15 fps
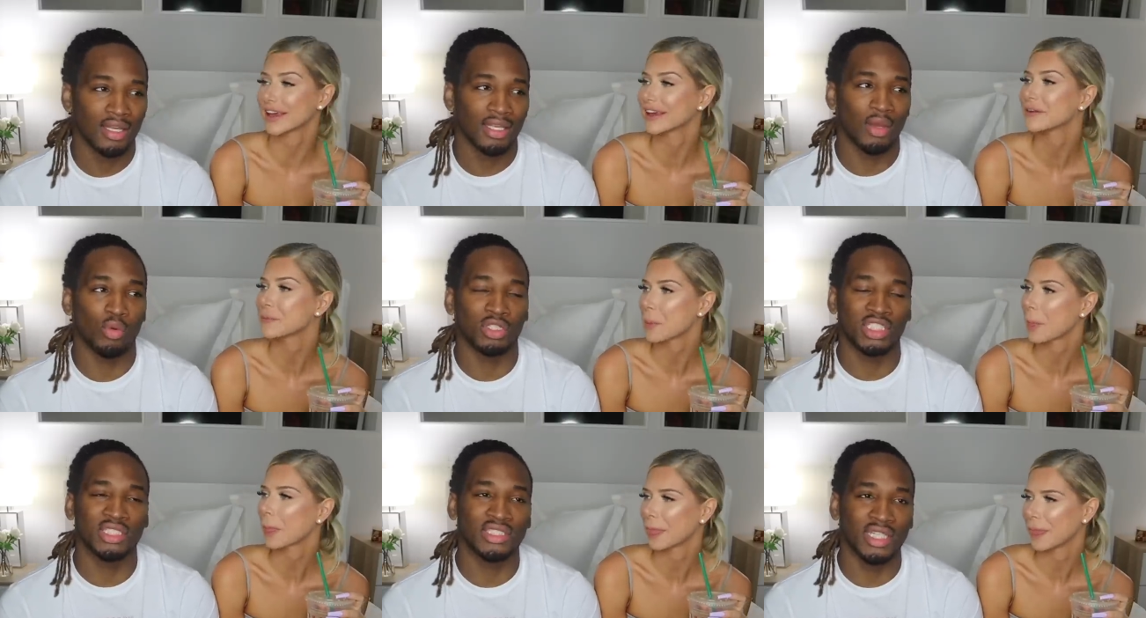Speaker 1: Yeah,
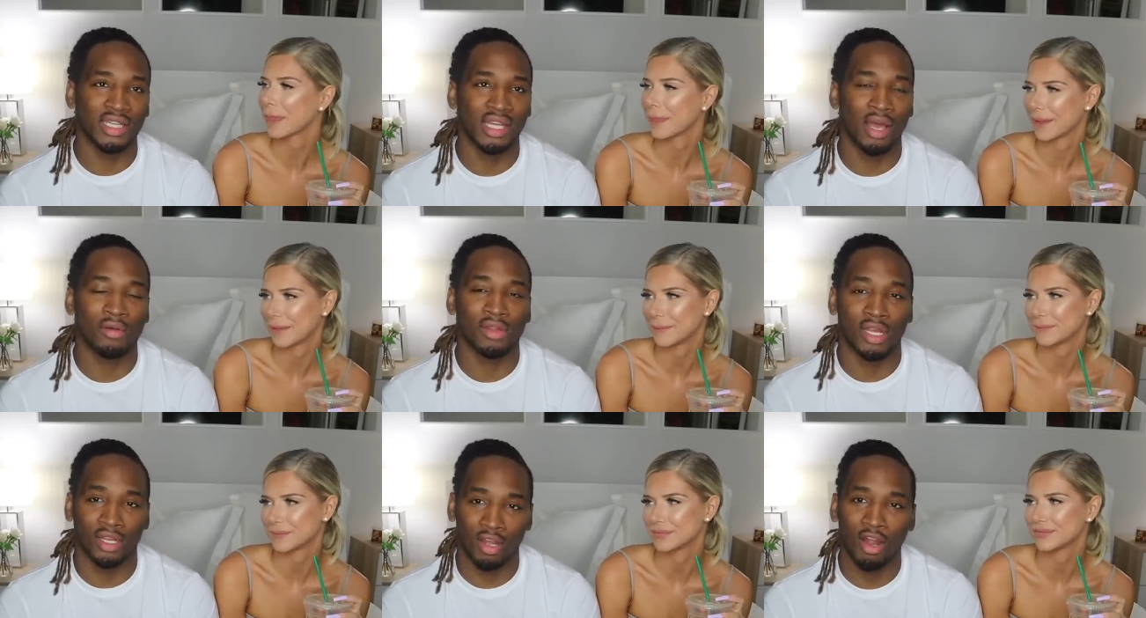when she said that, I
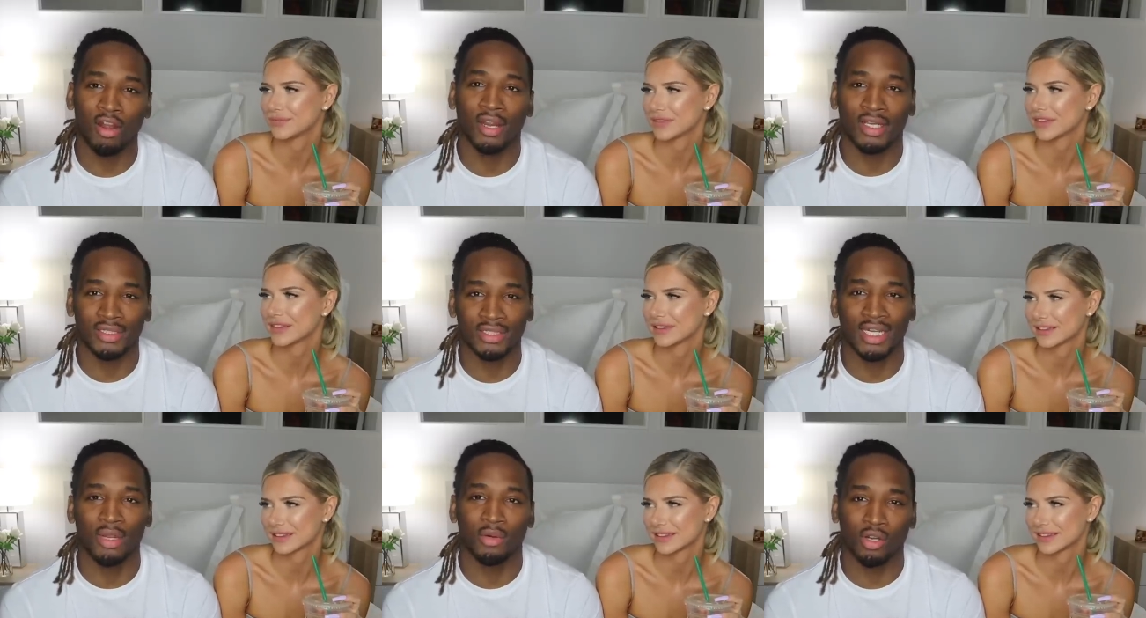was like, all right,
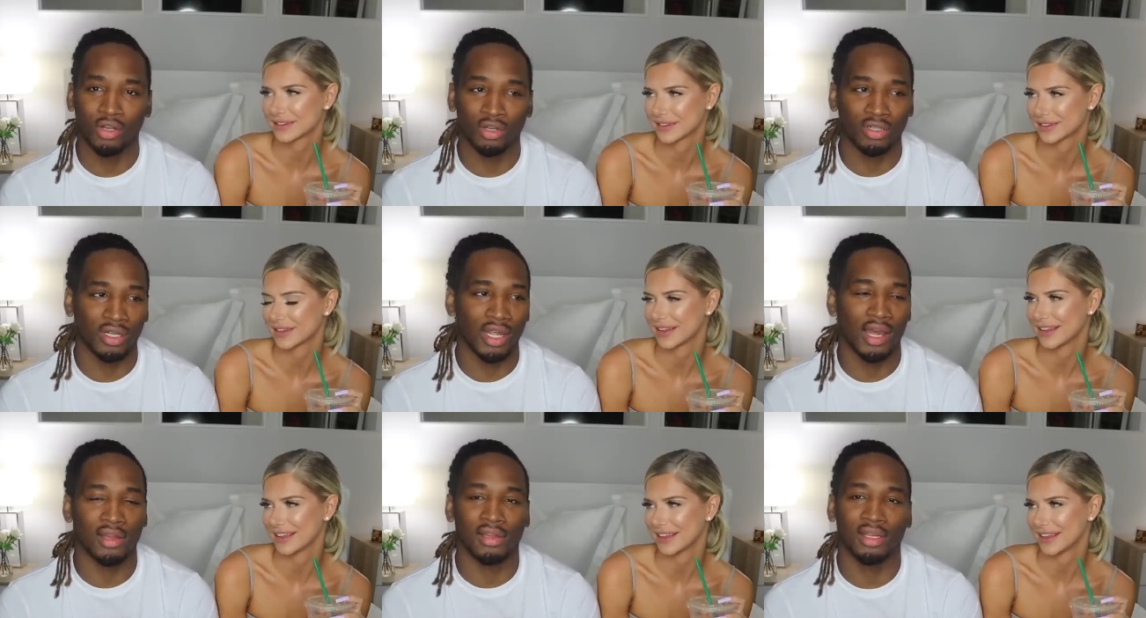today we're going on a
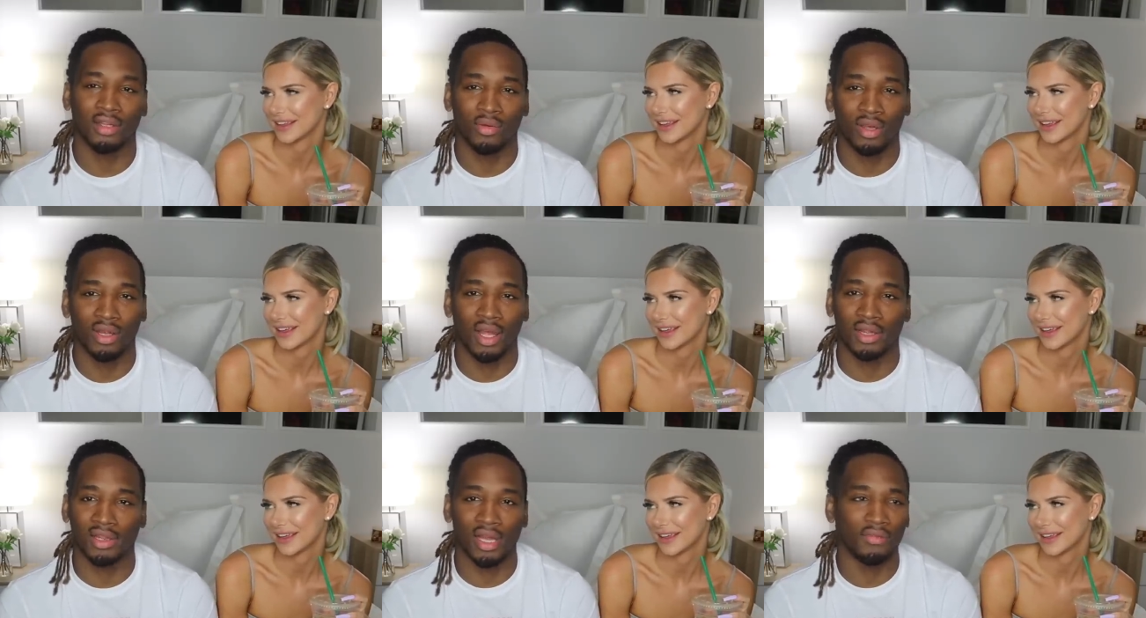date. I'll see you at
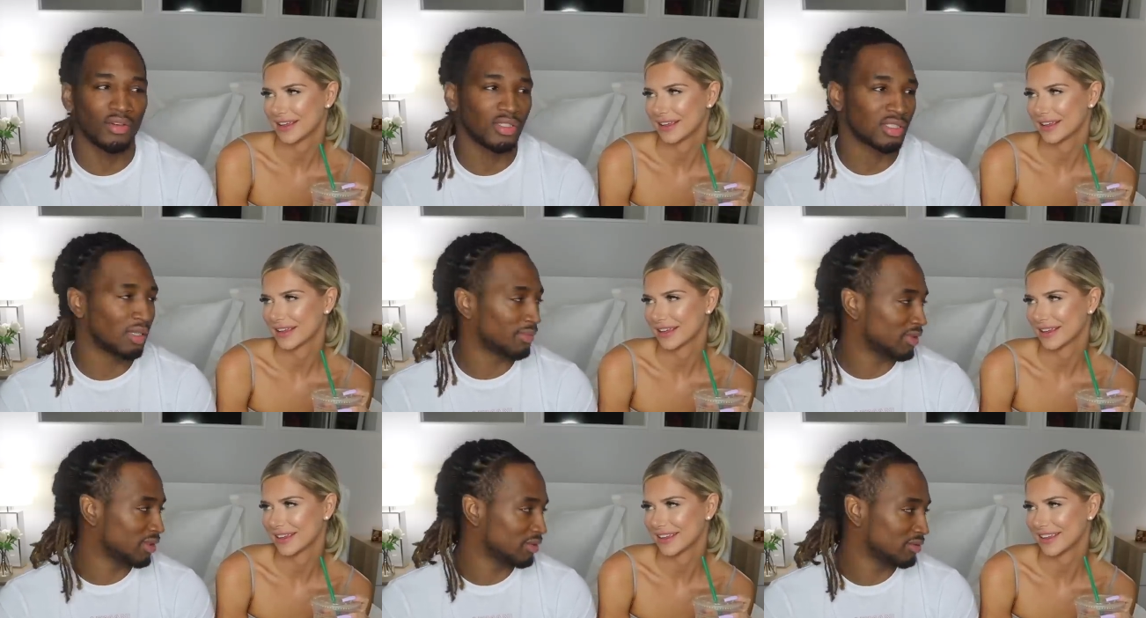like seven or
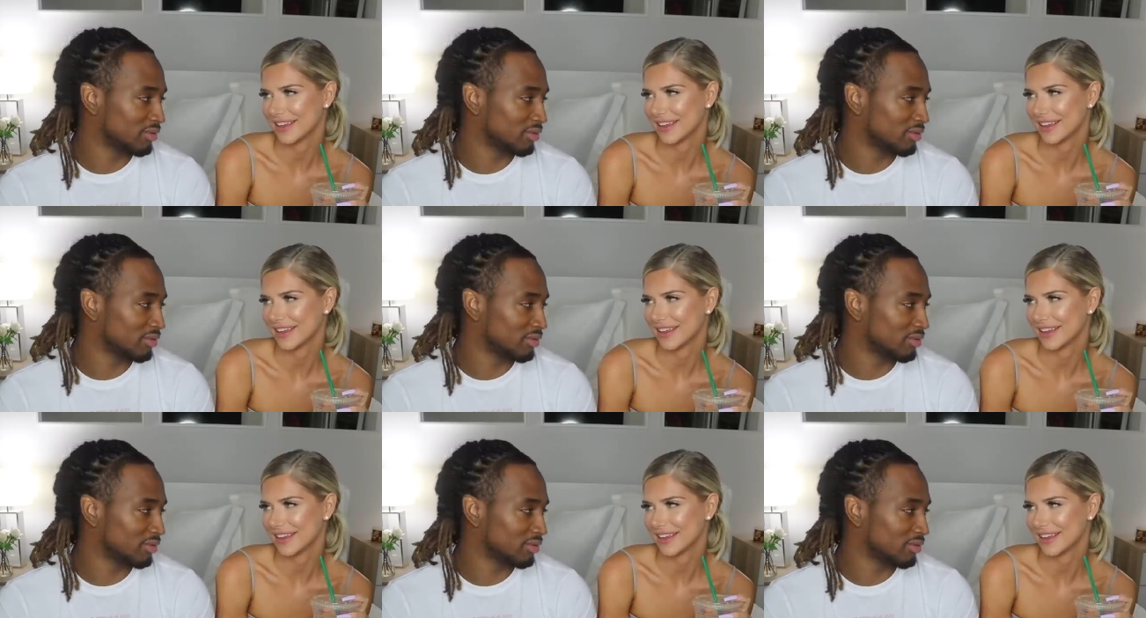something.